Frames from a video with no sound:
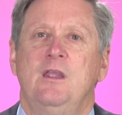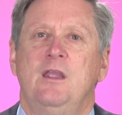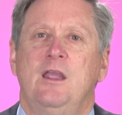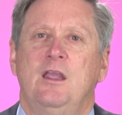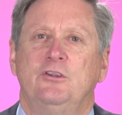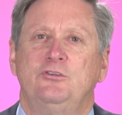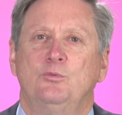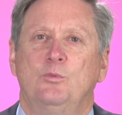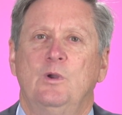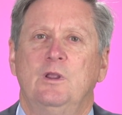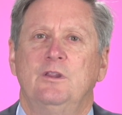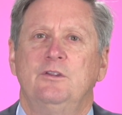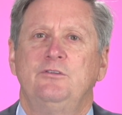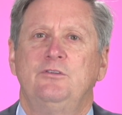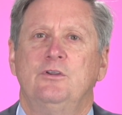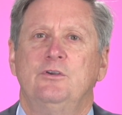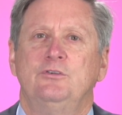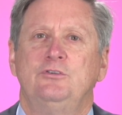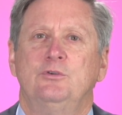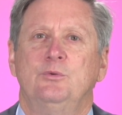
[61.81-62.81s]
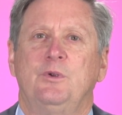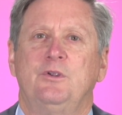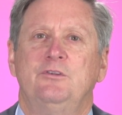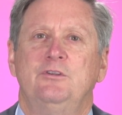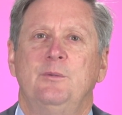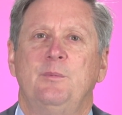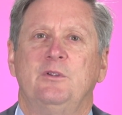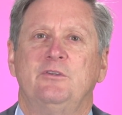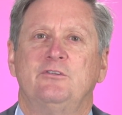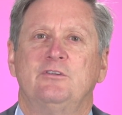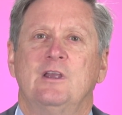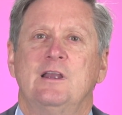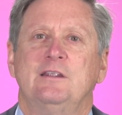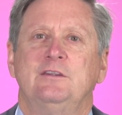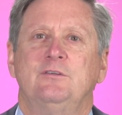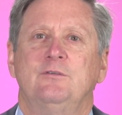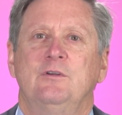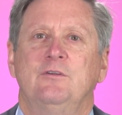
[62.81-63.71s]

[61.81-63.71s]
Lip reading: as well as those who exhibit signs of